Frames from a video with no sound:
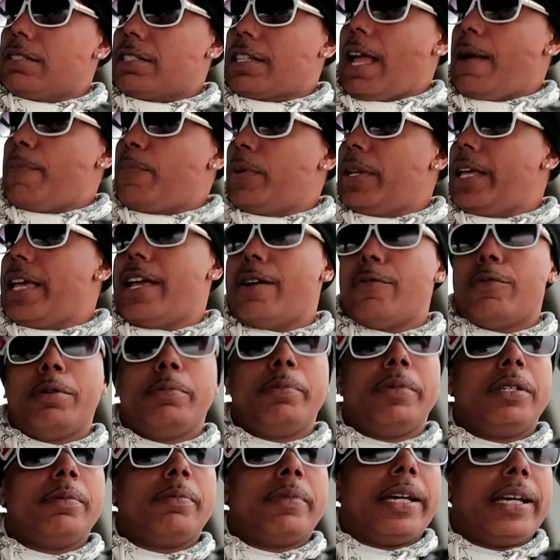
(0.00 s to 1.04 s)
Stop playing with
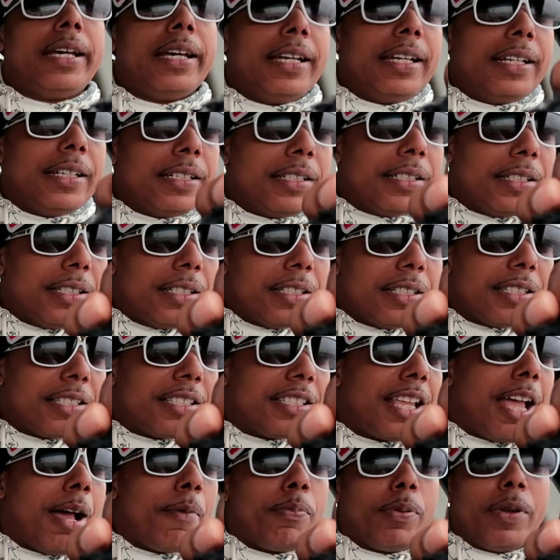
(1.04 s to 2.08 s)
me, man.
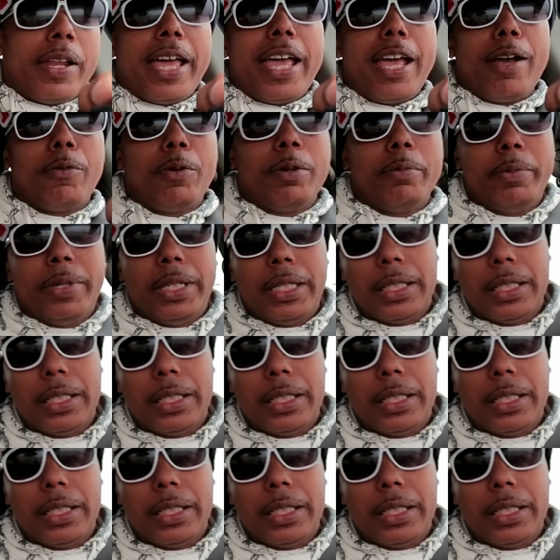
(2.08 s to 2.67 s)
Stop playing with me.